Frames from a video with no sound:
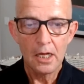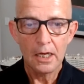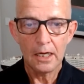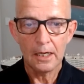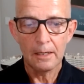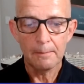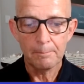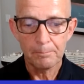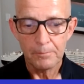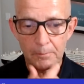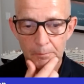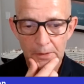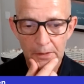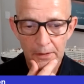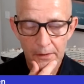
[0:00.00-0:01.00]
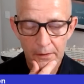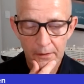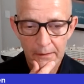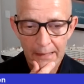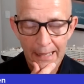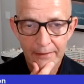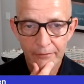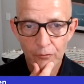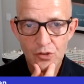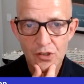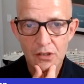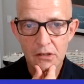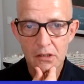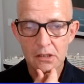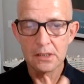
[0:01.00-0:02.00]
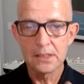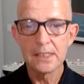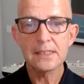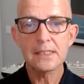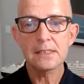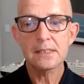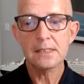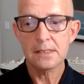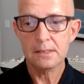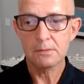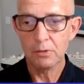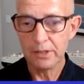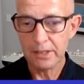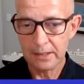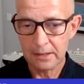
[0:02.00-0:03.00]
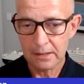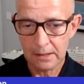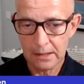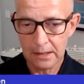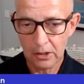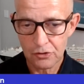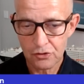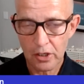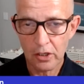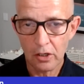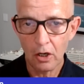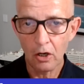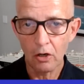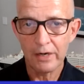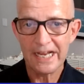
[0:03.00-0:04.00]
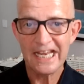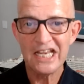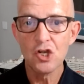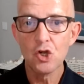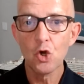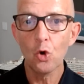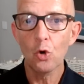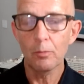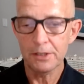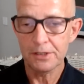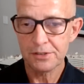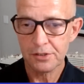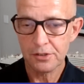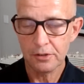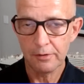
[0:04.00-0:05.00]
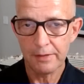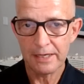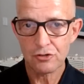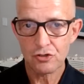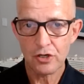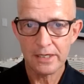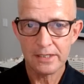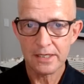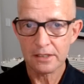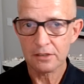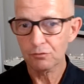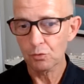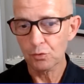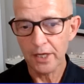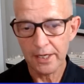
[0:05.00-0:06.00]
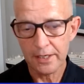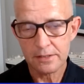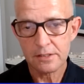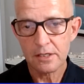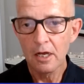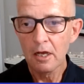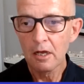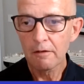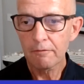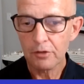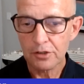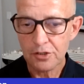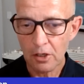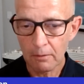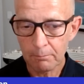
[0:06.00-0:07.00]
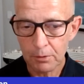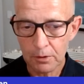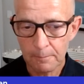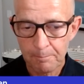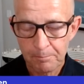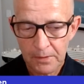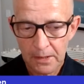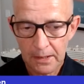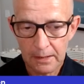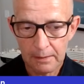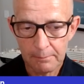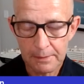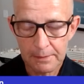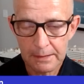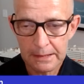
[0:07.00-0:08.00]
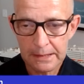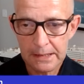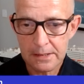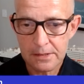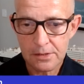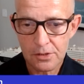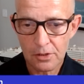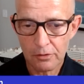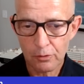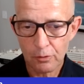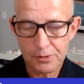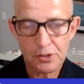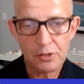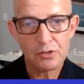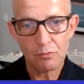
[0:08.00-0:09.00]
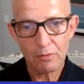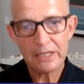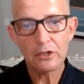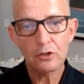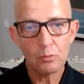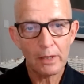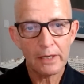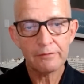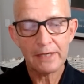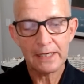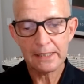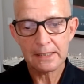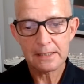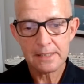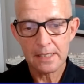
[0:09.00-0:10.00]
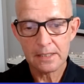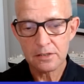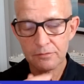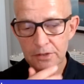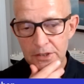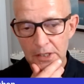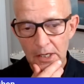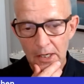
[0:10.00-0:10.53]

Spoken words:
And of course, the distances within Australia are enormous. That train takes 4 days, for example, and the distances are enormous. So it's a really good way of getting a sense of it.